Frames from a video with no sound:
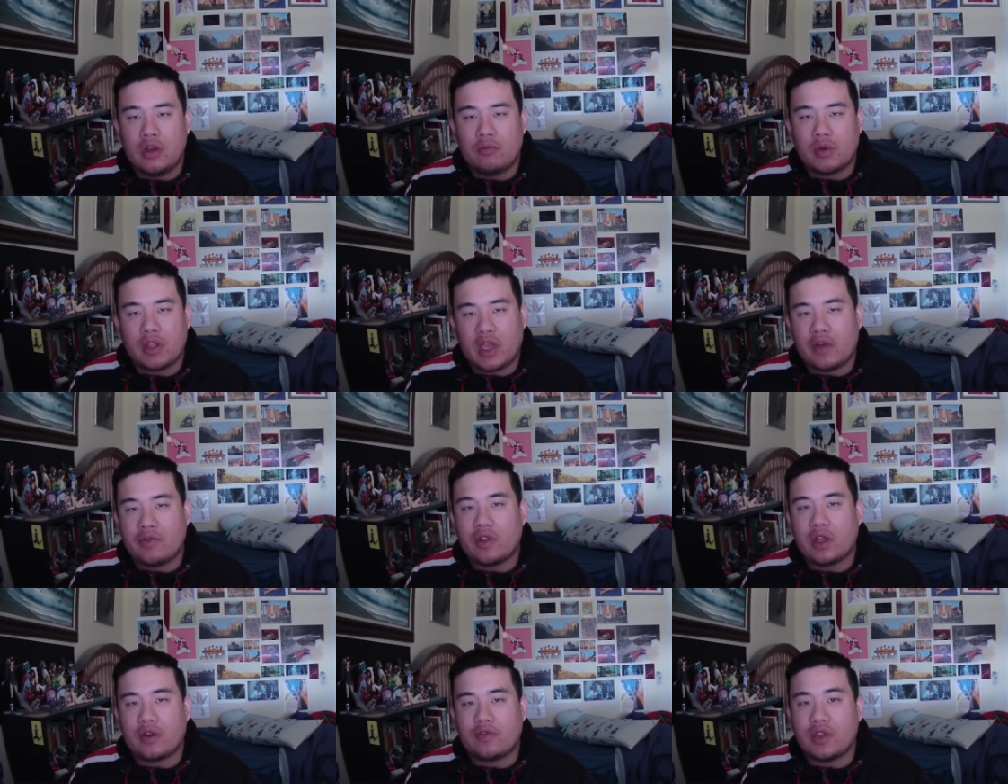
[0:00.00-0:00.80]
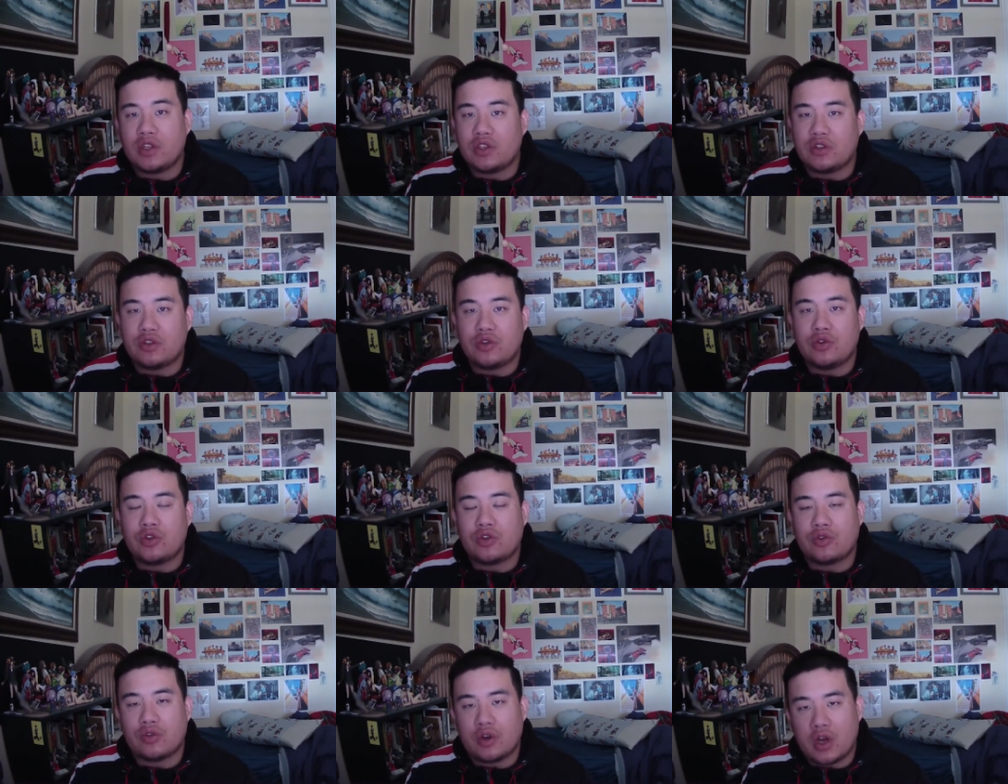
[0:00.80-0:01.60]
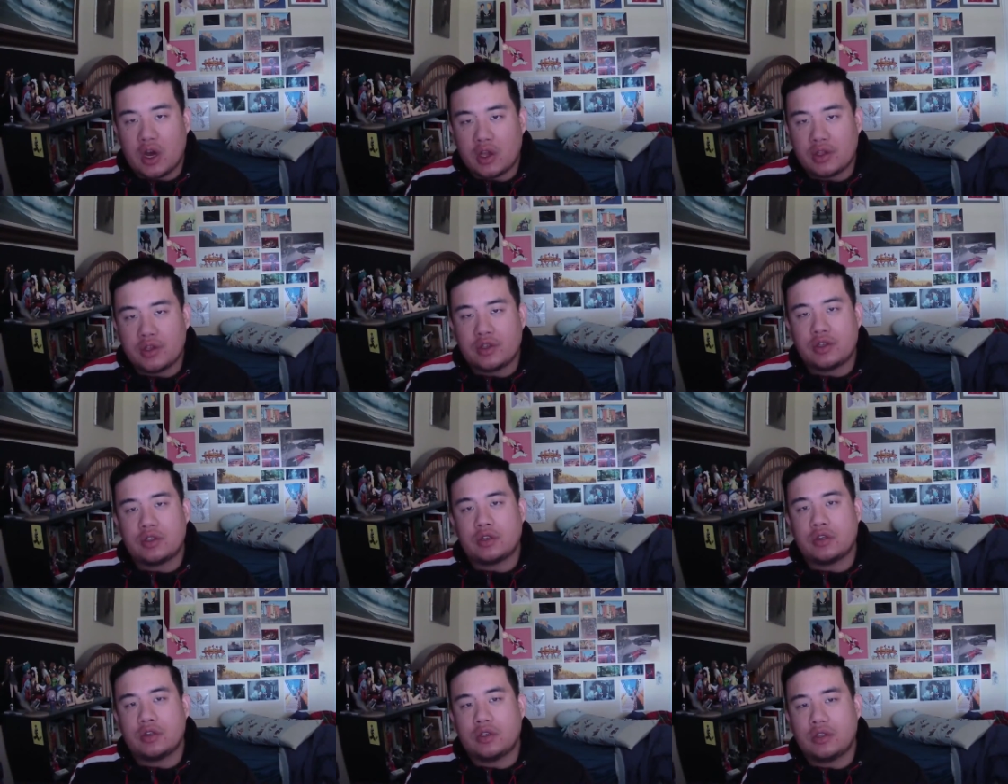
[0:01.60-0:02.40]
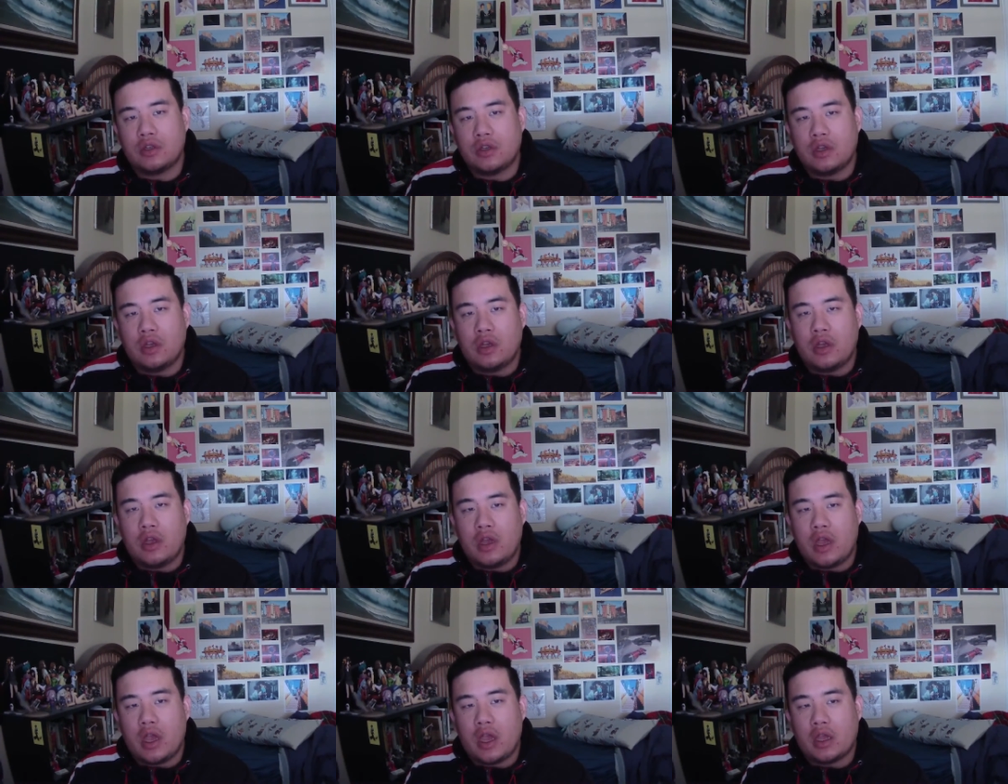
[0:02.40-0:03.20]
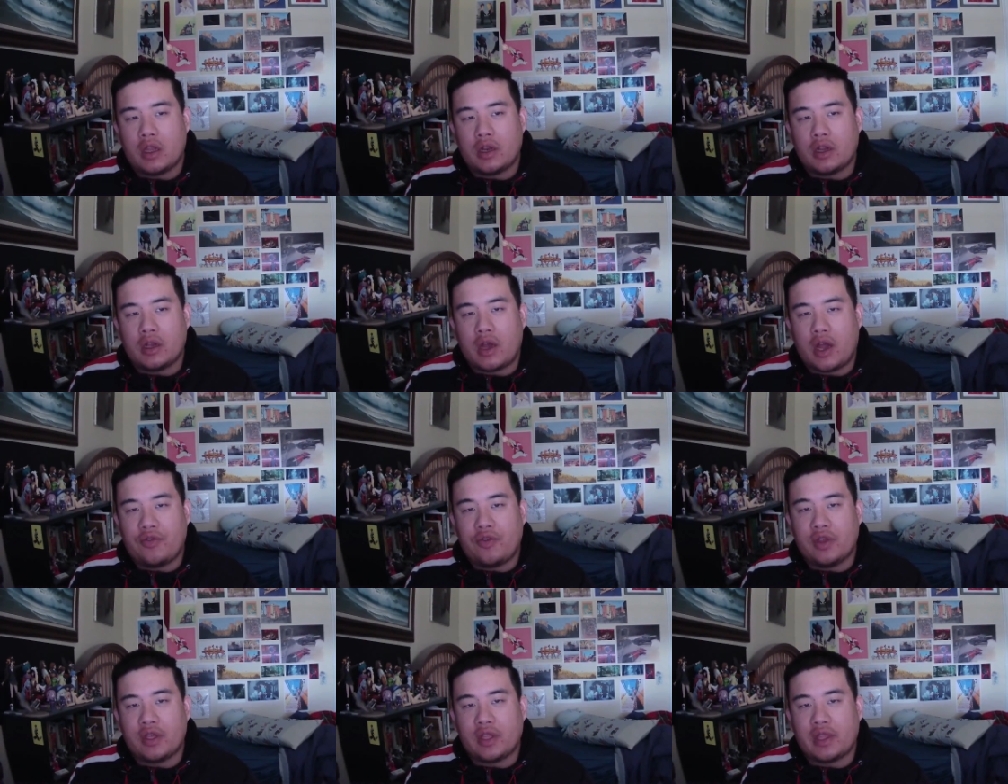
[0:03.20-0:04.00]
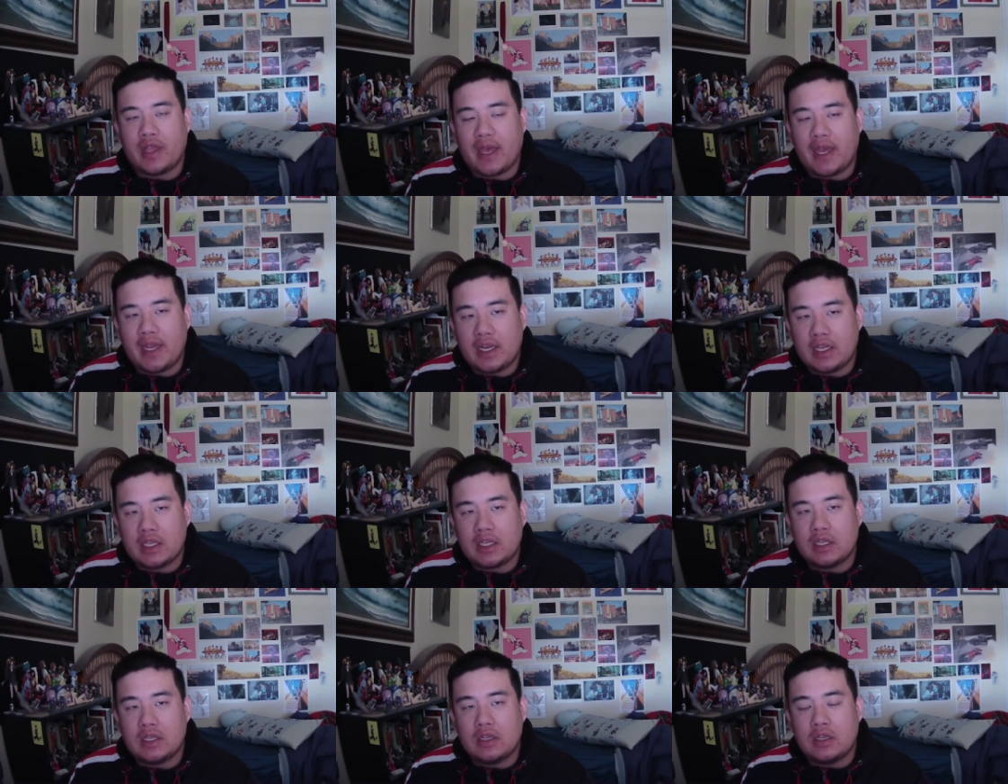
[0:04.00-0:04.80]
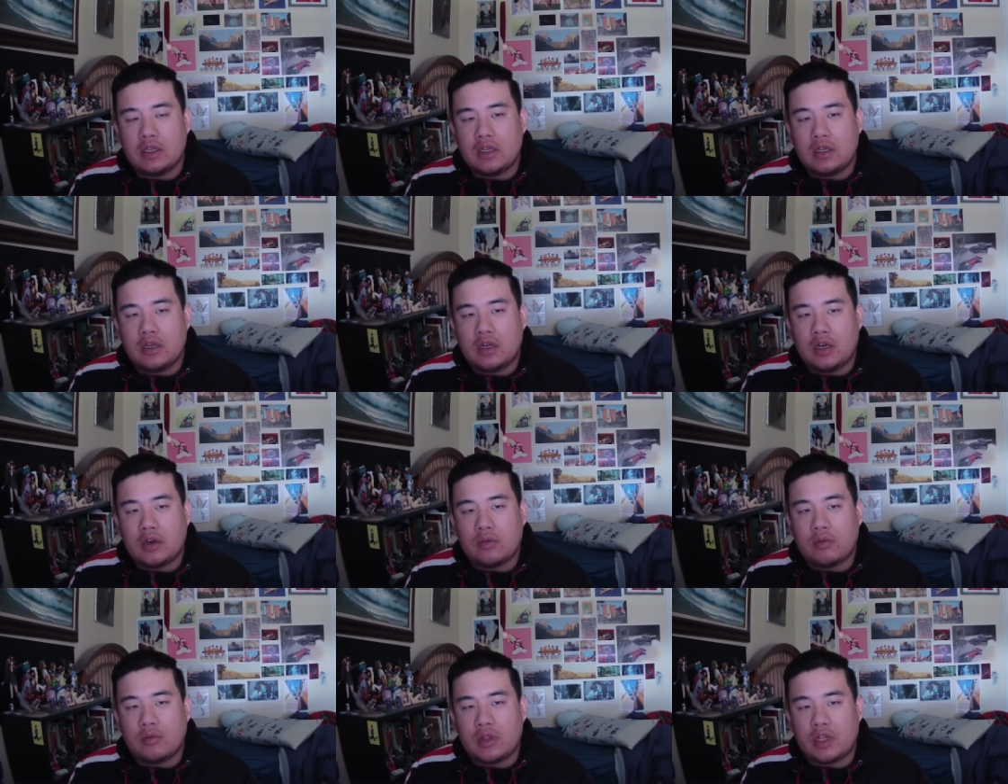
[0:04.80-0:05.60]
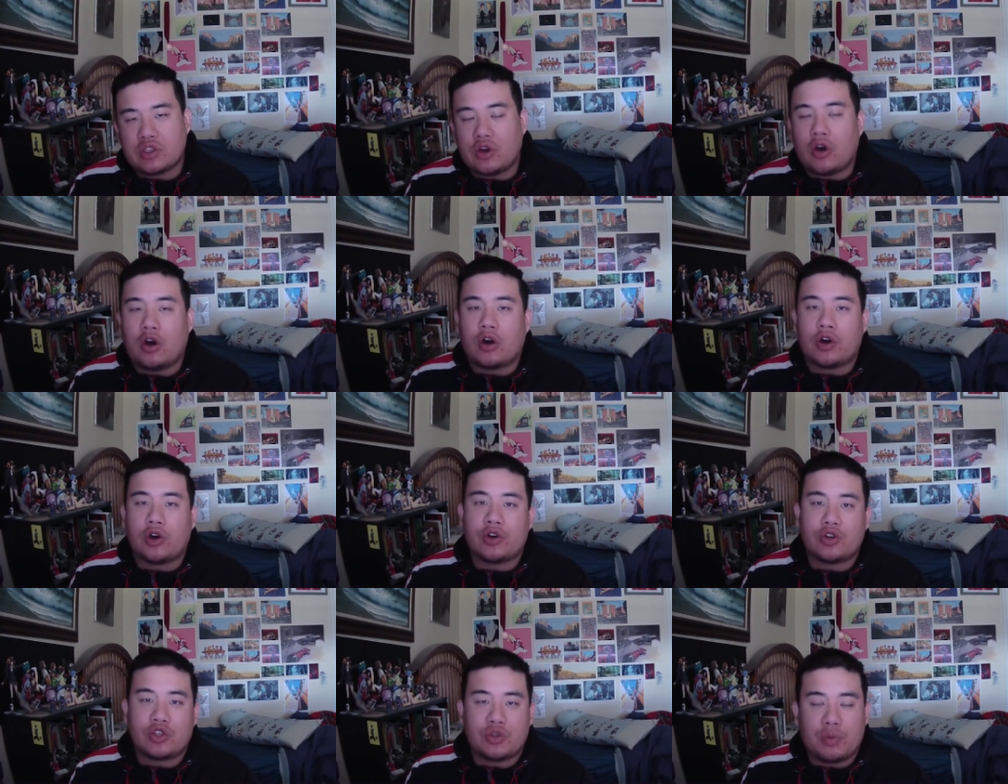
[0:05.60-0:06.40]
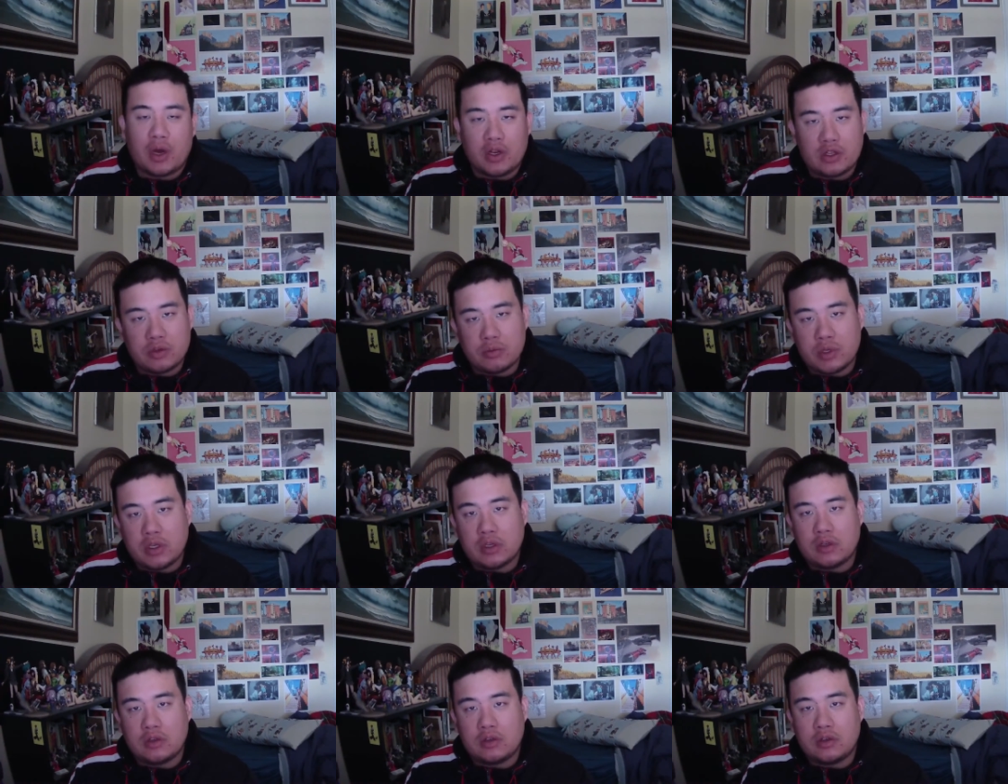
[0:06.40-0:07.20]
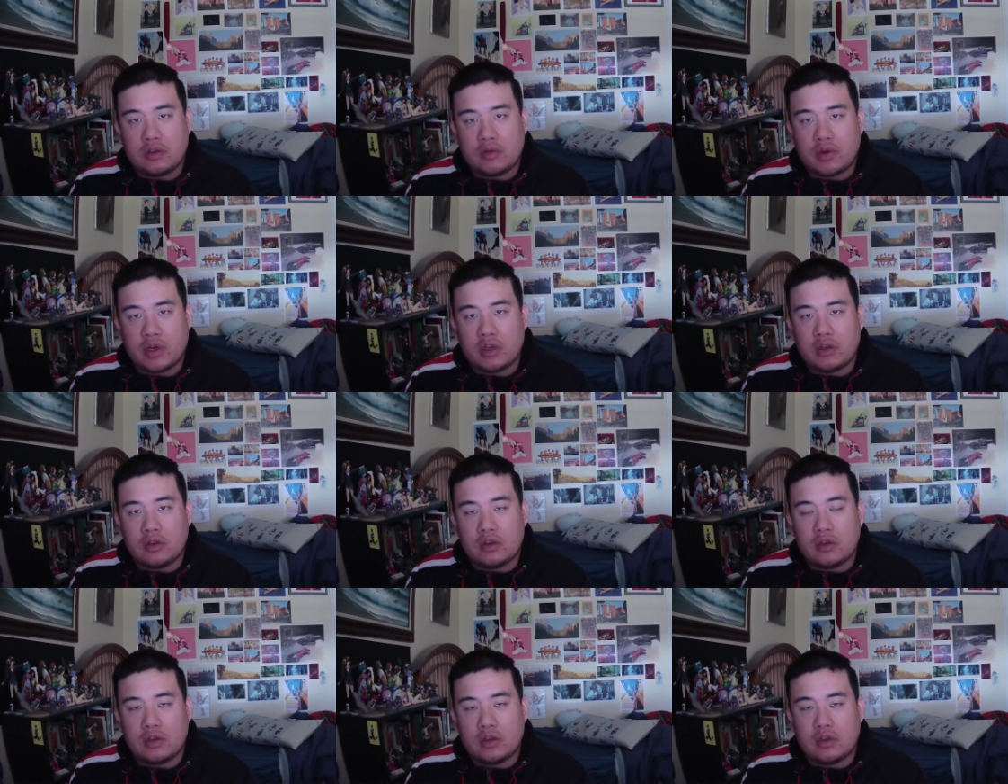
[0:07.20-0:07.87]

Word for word: But they have a lot of institutional knowledge, and I feel like that um, that's a harder spot to be in, right?